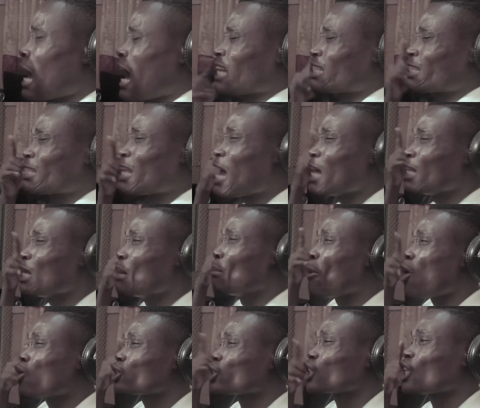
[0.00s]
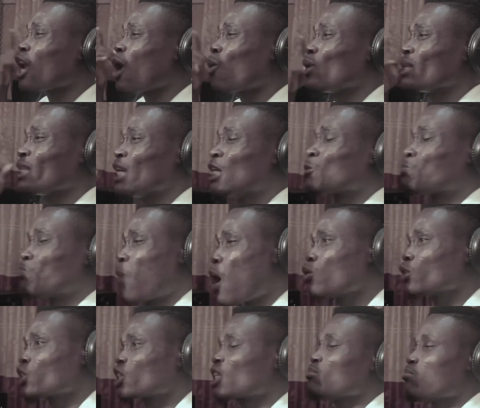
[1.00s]
I turn emotional with this
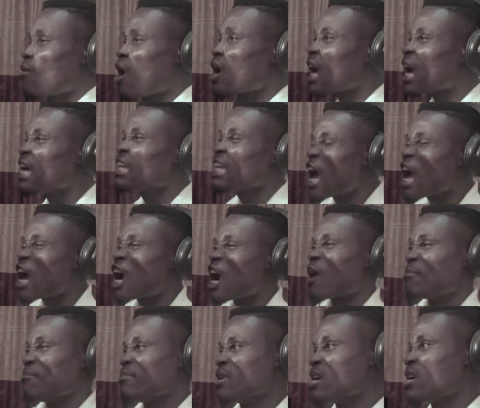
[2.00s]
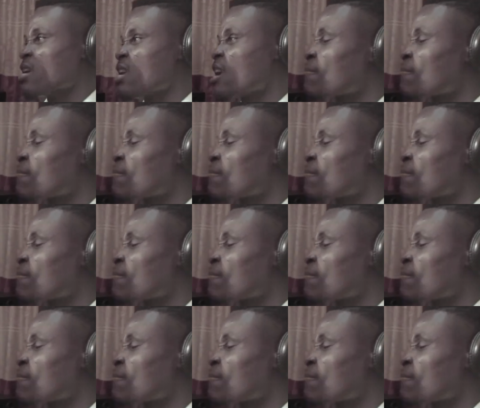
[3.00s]
bullshit bugger, yeah, I mean